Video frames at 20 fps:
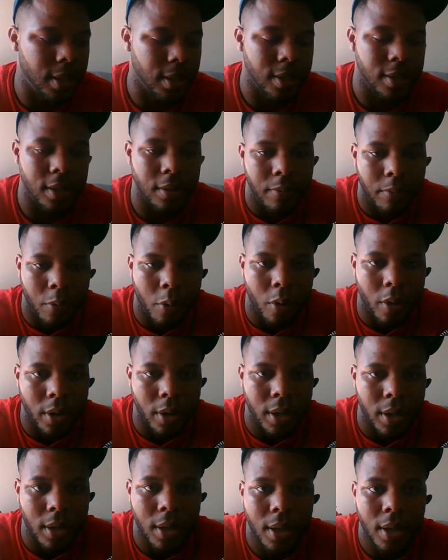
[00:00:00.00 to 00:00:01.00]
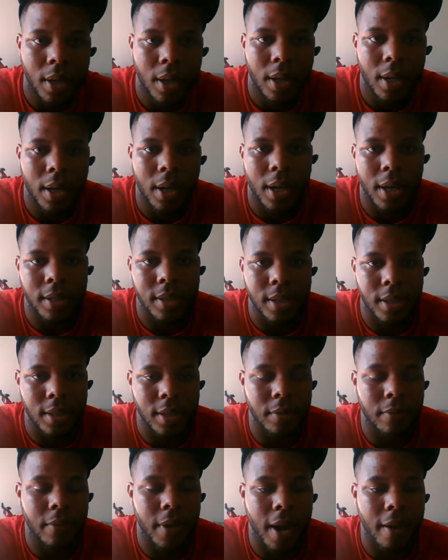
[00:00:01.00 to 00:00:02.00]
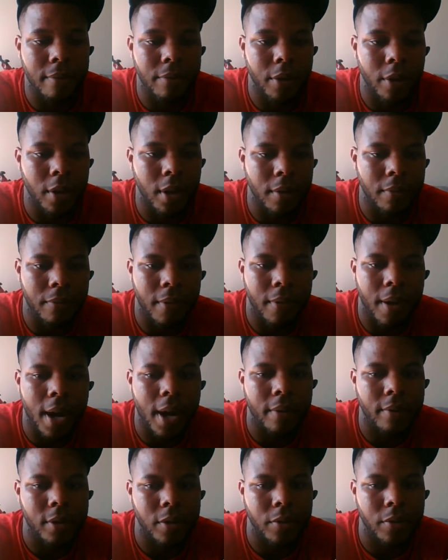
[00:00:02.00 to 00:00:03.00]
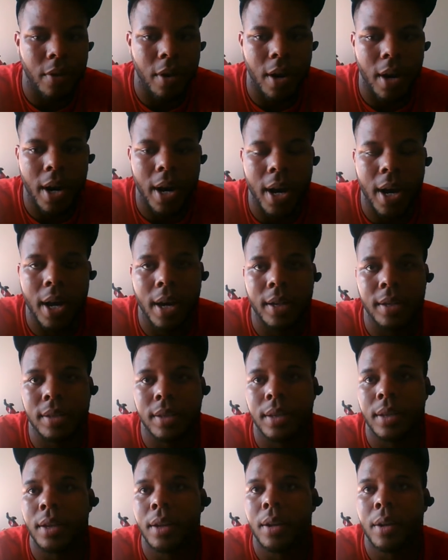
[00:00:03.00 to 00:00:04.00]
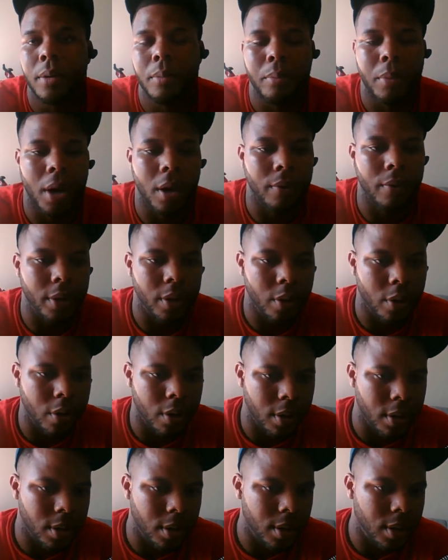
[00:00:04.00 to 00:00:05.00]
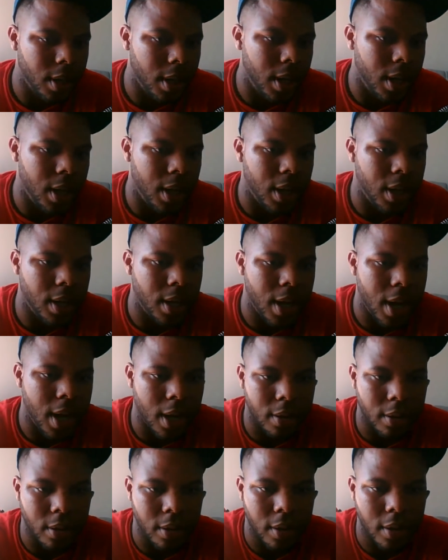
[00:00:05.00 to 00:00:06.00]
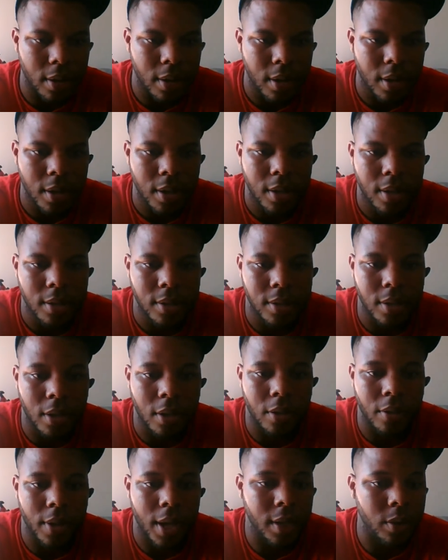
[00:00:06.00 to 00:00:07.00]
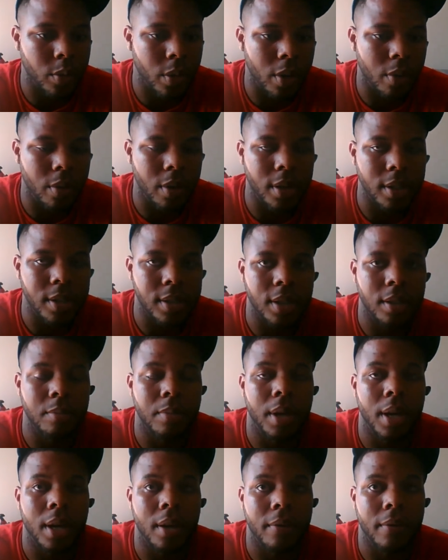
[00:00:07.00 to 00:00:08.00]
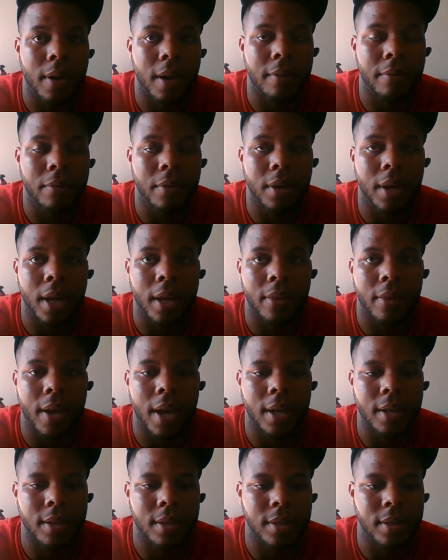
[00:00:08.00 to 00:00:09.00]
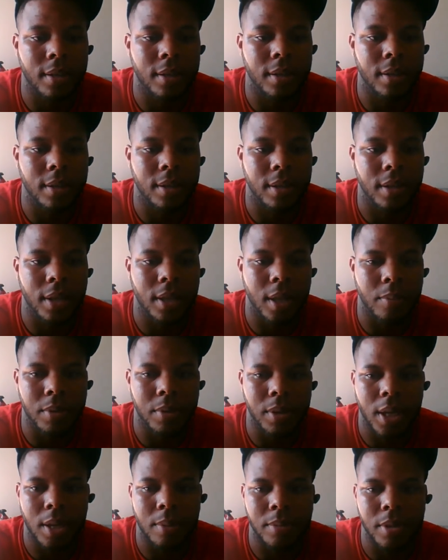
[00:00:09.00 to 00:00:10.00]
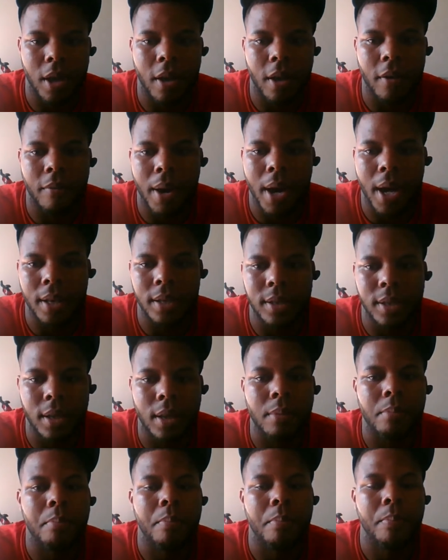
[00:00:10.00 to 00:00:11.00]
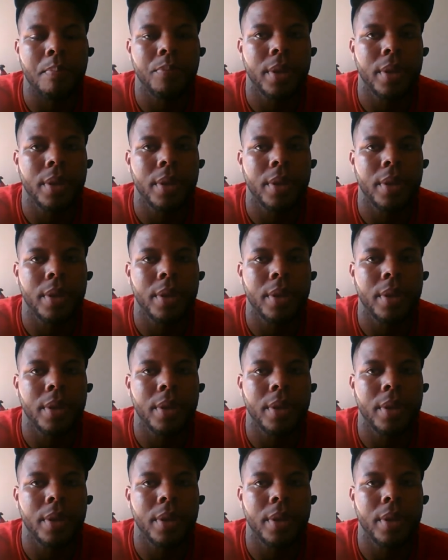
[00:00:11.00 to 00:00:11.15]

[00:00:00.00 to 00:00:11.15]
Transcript: 60-40, 65-35 as far as Melvin Gordon and Ekeler. So that's what I want to see, man. I feel like that just keeps teams off balance. And